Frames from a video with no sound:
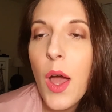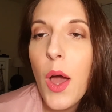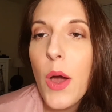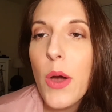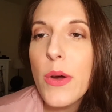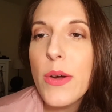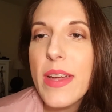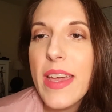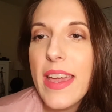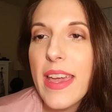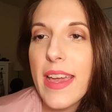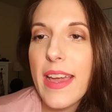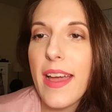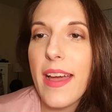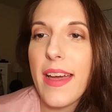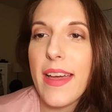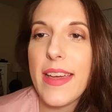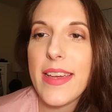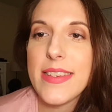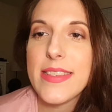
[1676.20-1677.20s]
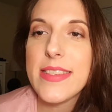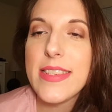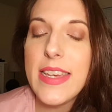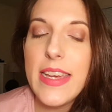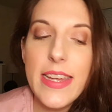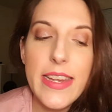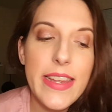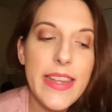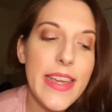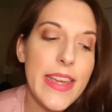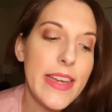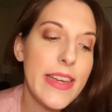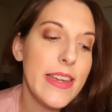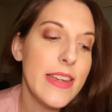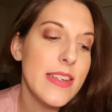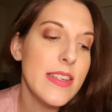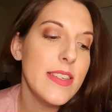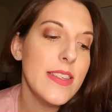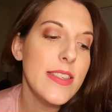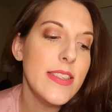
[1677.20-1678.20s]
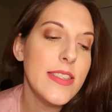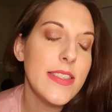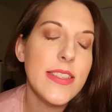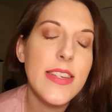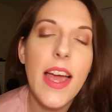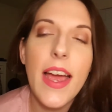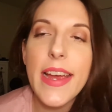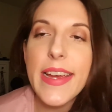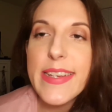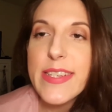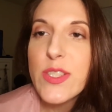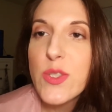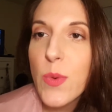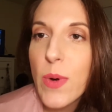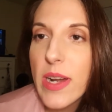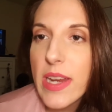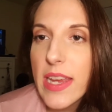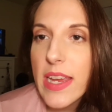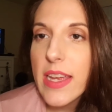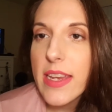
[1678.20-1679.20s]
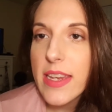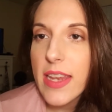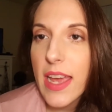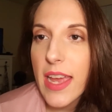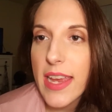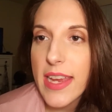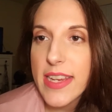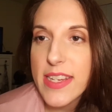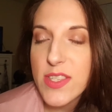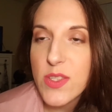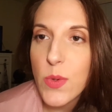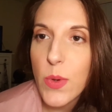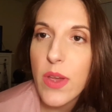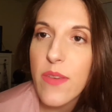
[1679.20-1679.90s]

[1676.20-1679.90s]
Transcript: Okay guys, it is 9:20 at night, so